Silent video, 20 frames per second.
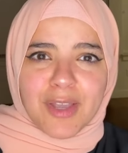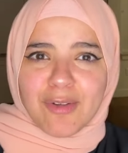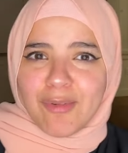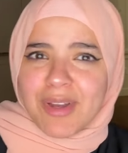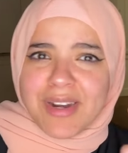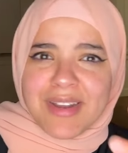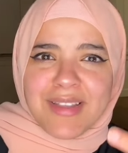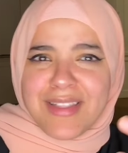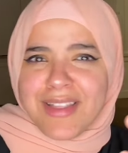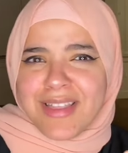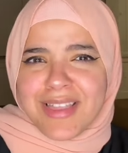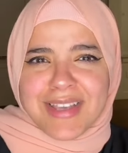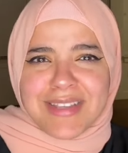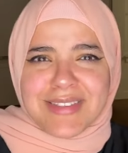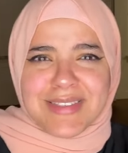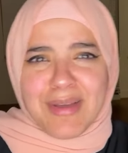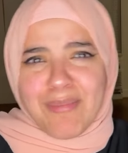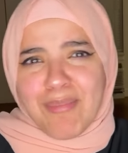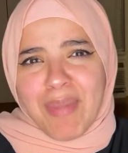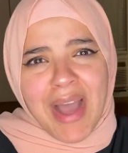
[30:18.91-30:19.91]
What are the
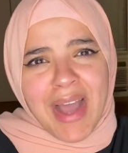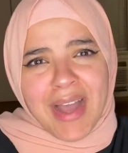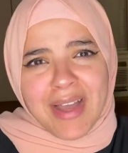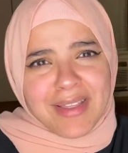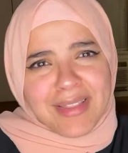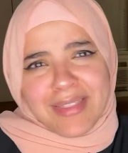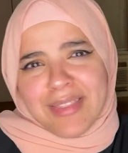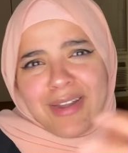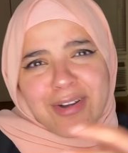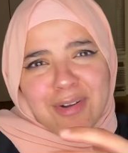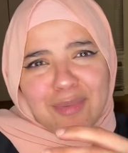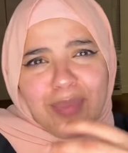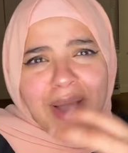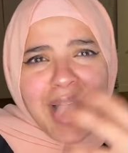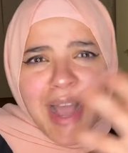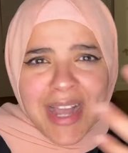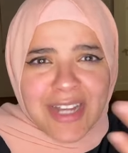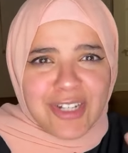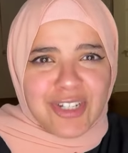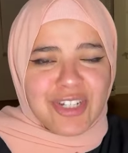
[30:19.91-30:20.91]
things that that are
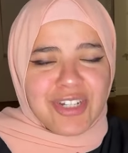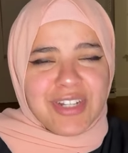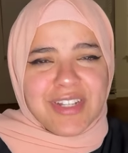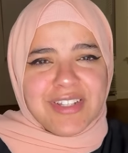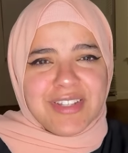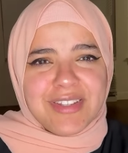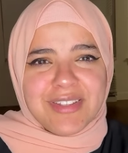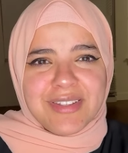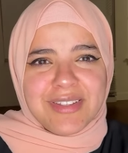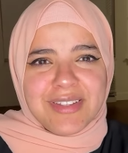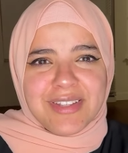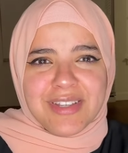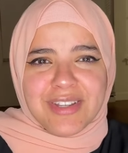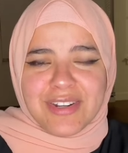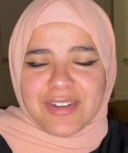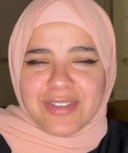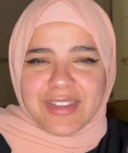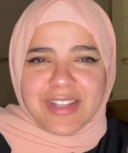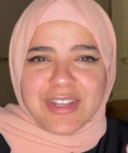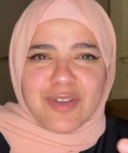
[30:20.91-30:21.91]
passionate,
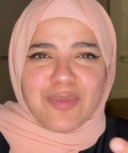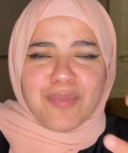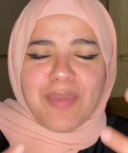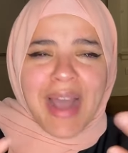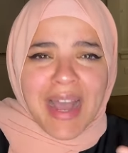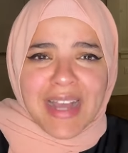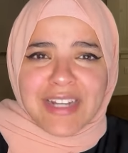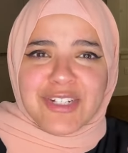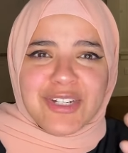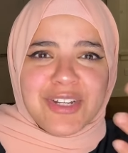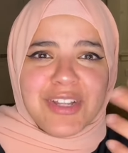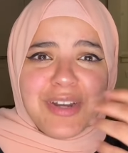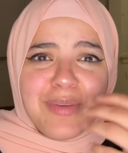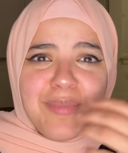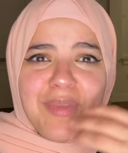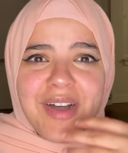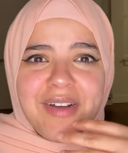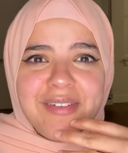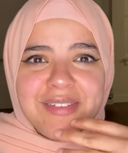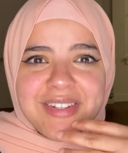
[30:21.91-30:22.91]
you know, that you're passionate
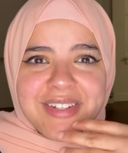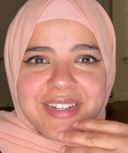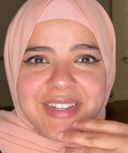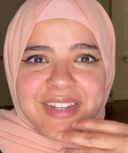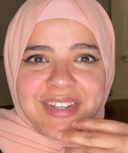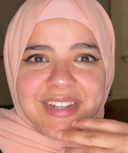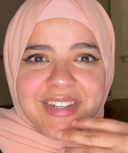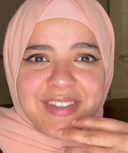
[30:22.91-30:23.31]
about?